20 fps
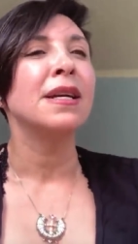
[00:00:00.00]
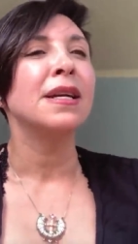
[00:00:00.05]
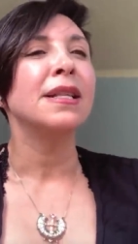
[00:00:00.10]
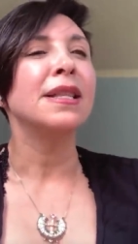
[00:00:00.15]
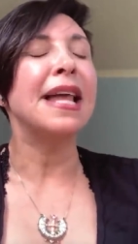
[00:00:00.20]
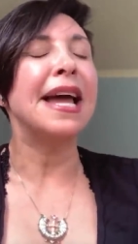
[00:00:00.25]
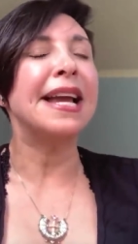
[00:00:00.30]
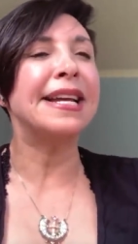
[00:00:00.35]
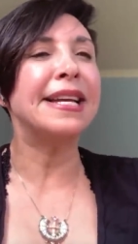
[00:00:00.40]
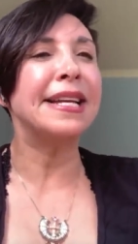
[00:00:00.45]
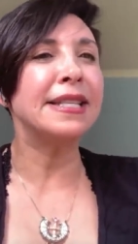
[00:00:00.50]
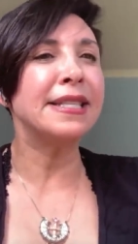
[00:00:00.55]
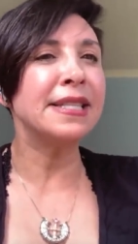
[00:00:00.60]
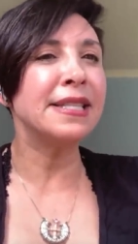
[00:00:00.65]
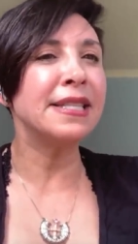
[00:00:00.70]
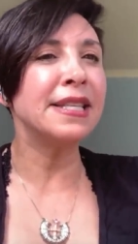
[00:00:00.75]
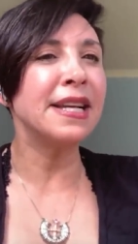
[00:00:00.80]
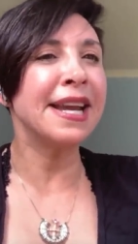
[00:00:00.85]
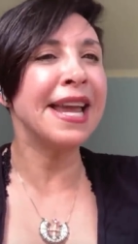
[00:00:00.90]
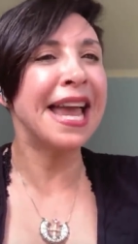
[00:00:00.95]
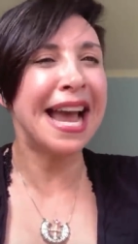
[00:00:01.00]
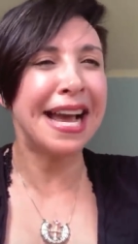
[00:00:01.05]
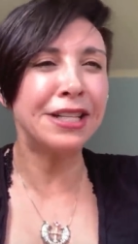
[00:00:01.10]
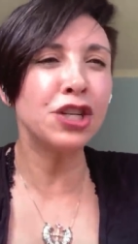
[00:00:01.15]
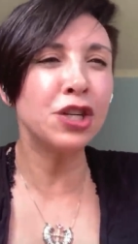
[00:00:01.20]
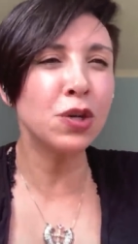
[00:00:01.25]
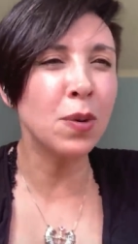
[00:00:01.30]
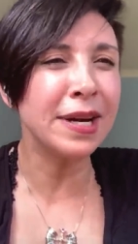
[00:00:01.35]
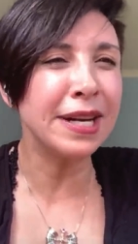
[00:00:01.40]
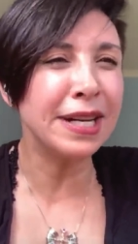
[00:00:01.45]
like it's a
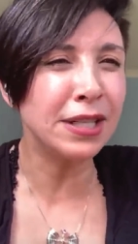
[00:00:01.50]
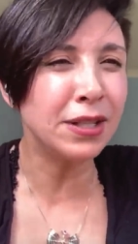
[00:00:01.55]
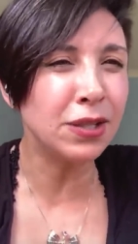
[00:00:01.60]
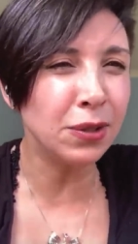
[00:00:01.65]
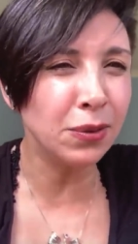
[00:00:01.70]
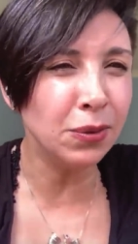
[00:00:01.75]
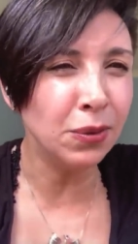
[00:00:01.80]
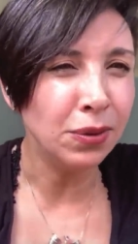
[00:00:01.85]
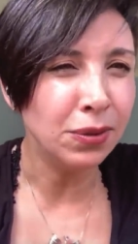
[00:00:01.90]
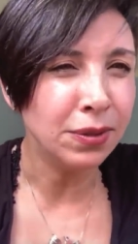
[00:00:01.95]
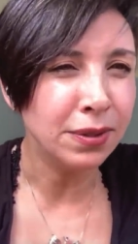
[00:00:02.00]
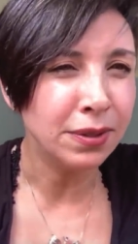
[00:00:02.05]
catch 22.